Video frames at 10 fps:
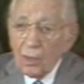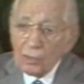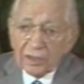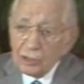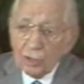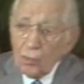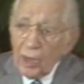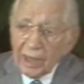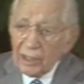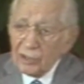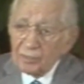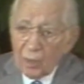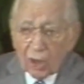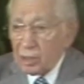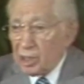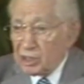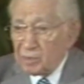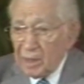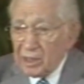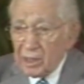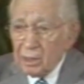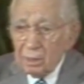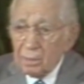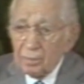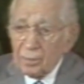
Only two ways, broadly speaking,